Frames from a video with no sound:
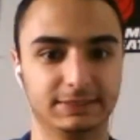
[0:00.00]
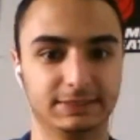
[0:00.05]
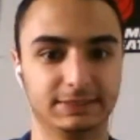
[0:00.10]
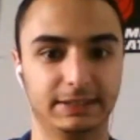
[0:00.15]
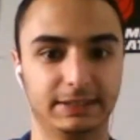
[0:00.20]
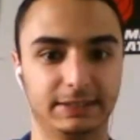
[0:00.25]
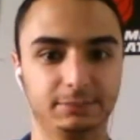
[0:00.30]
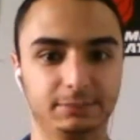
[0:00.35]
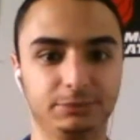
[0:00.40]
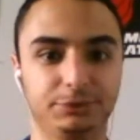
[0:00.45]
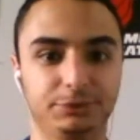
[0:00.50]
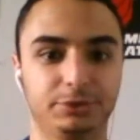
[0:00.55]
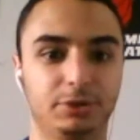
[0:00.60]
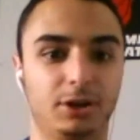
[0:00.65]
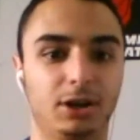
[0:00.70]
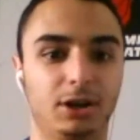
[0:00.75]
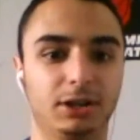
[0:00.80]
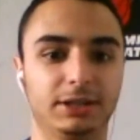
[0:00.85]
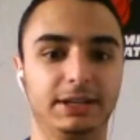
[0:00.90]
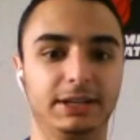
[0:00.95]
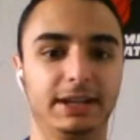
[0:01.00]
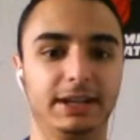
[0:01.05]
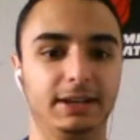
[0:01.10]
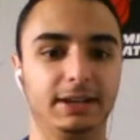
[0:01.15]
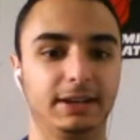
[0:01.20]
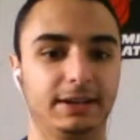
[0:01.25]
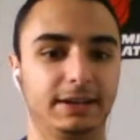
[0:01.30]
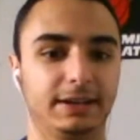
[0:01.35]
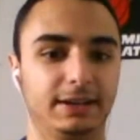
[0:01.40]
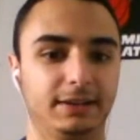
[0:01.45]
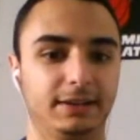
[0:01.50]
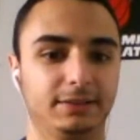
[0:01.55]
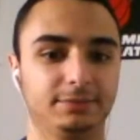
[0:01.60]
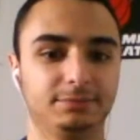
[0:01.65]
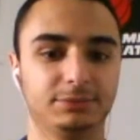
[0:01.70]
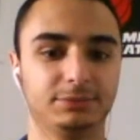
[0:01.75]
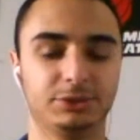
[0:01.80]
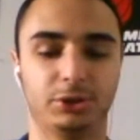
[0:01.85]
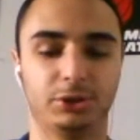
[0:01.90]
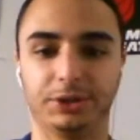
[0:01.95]
him, Drew Holiday, and then
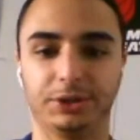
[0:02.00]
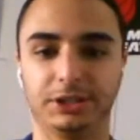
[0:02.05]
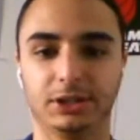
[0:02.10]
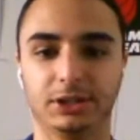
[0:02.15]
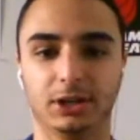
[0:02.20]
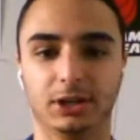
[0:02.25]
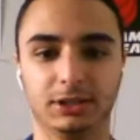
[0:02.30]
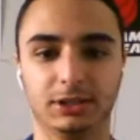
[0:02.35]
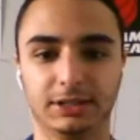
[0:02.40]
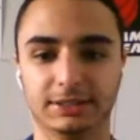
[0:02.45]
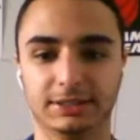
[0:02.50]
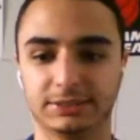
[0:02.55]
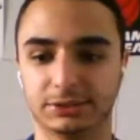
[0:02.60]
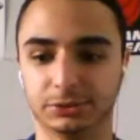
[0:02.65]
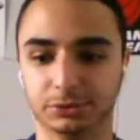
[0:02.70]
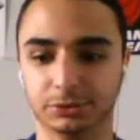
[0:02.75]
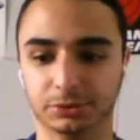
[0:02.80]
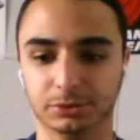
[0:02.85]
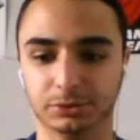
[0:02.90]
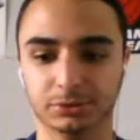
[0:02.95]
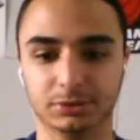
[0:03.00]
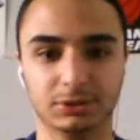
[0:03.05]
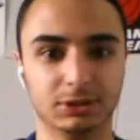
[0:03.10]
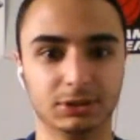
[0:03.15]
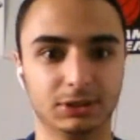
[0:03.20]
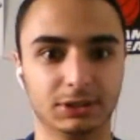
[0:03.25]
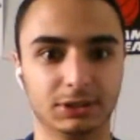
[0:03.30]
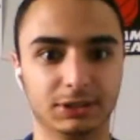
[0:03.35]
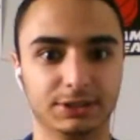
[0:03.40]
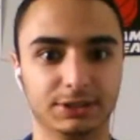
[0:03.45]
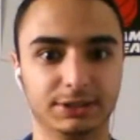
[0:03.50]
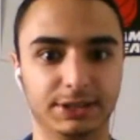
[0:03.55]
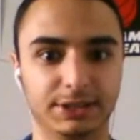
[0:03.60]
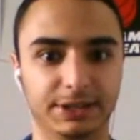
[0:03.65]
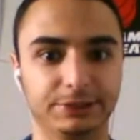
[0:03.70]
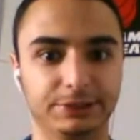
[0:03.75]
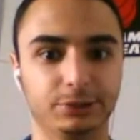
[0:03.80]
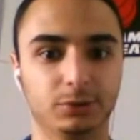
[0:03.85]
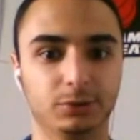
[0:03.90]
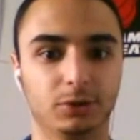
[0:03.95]
Tony Douglas, who didn't
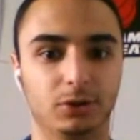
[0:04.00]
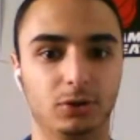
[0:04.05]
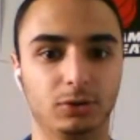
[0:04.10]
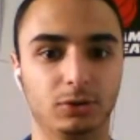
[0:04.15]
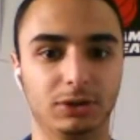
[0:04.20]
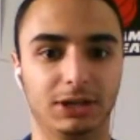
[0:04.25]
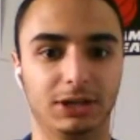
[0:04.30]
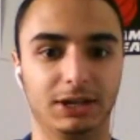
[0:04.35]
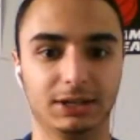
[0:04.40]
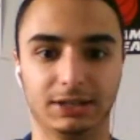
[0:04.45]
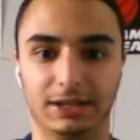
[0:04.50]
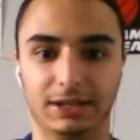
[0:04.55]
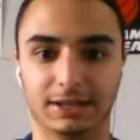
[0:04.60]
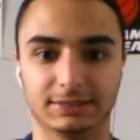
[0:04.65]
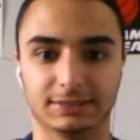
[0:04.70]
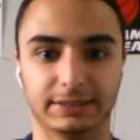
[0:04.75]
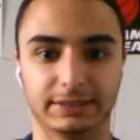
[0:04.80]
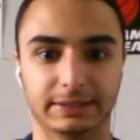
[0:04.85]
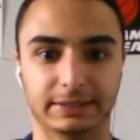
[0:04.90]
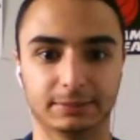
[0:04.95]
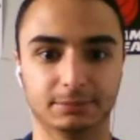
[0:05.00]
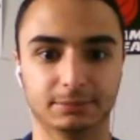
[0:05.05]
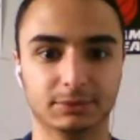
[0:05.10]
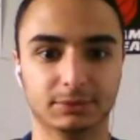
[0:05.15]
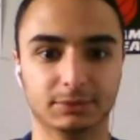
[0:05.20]
do a whole lot last game.